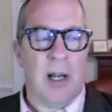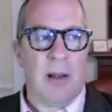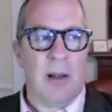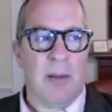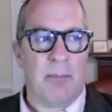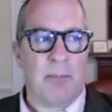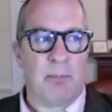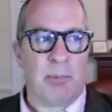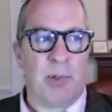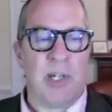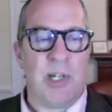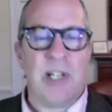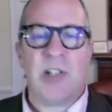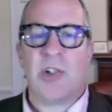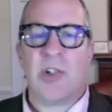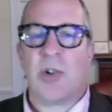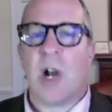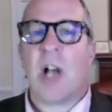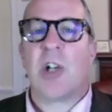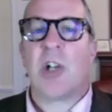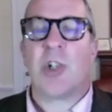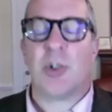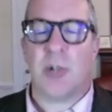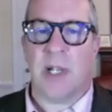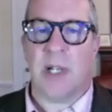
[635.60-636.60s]

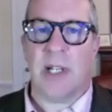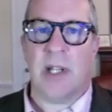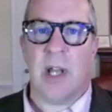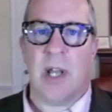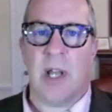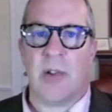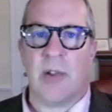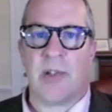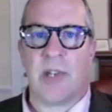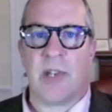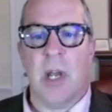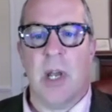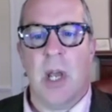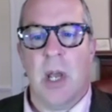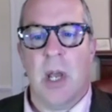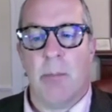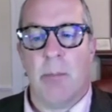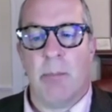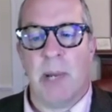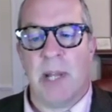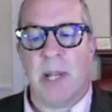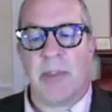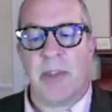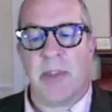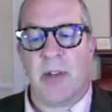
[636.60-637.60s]
pre-structuring those.
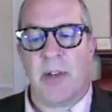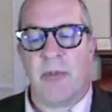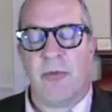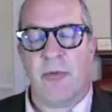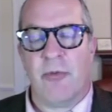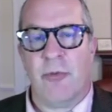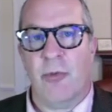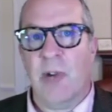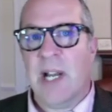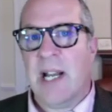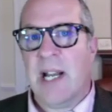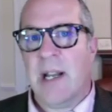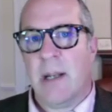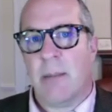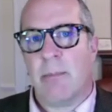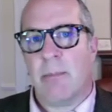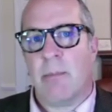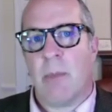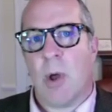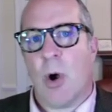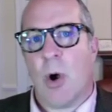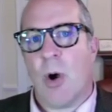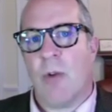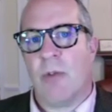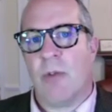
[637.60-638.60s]
But the freedom
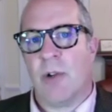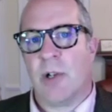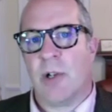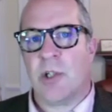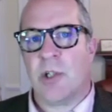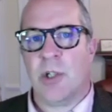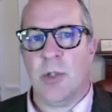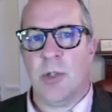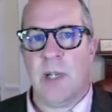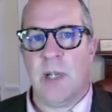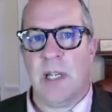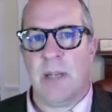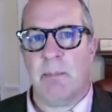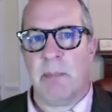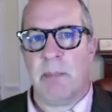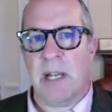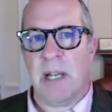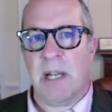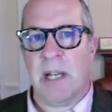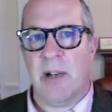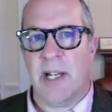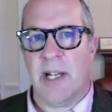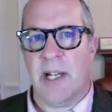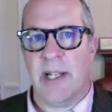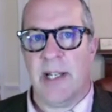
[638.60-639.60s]
over a 2-week
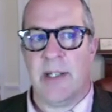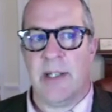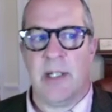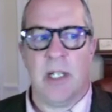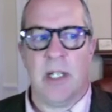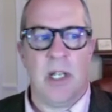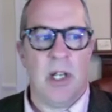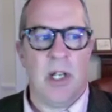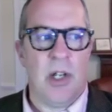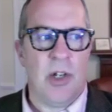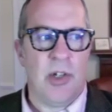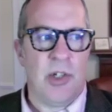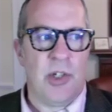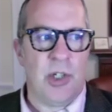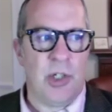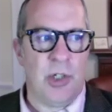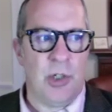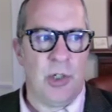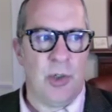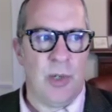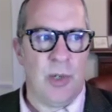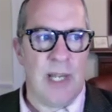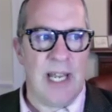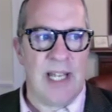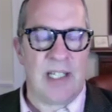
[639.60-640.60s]
period
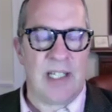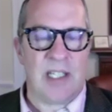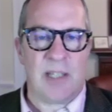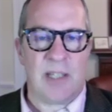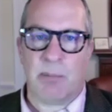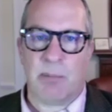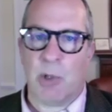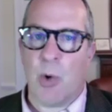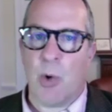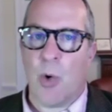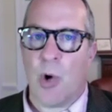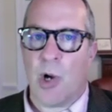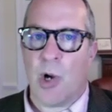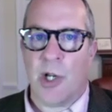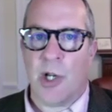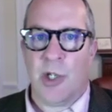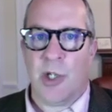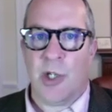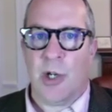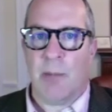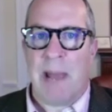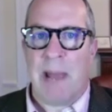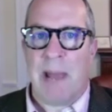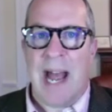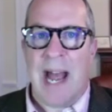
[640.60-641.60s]
to explore
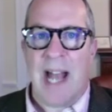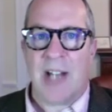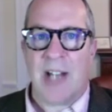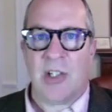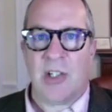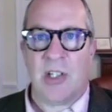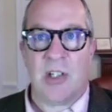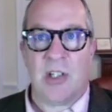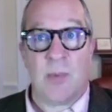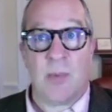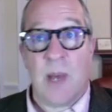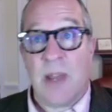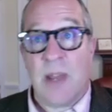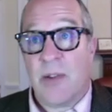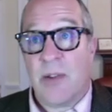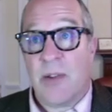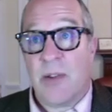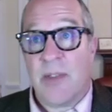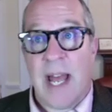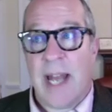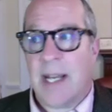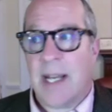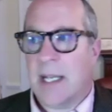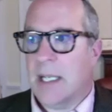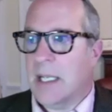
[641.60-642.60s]
your passions, whether
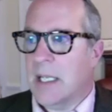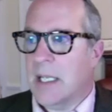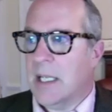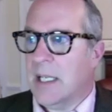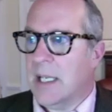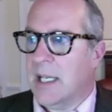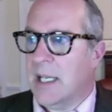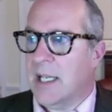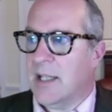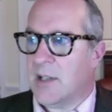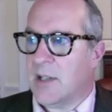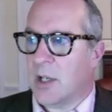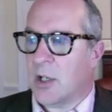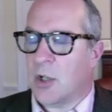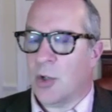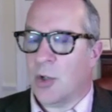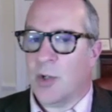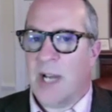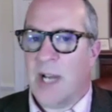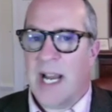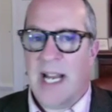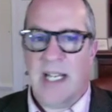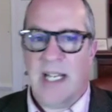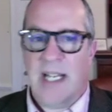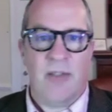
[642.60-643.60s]
that is a
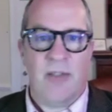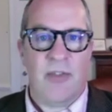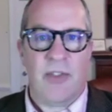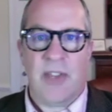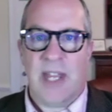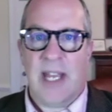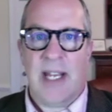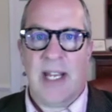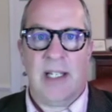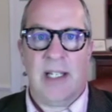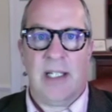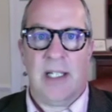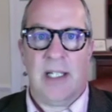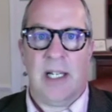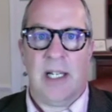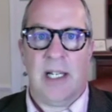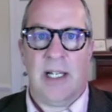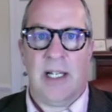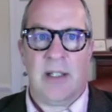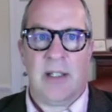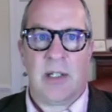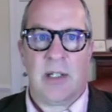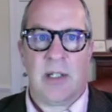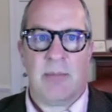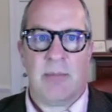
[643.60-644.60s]
creative thing
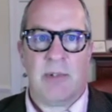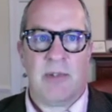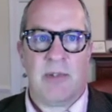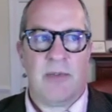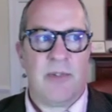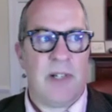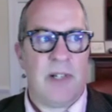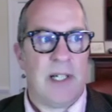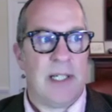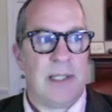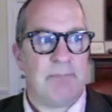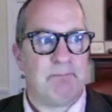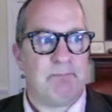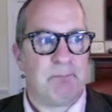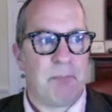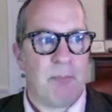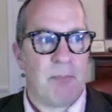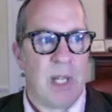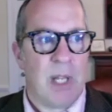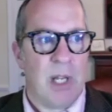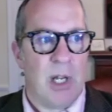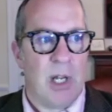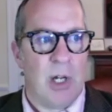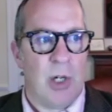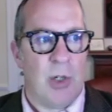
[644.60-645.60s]
in terms of
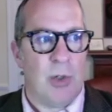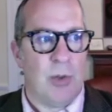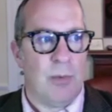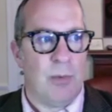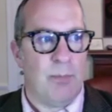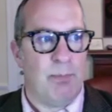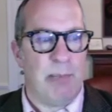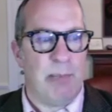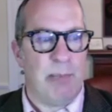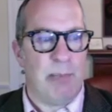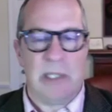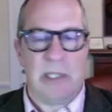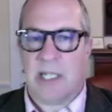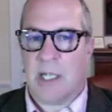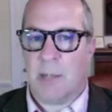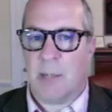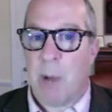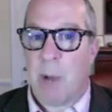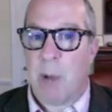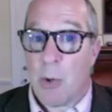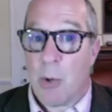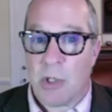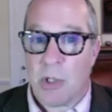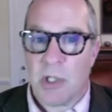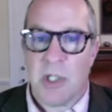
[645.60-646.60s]
building a
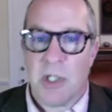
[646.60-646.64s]
boat,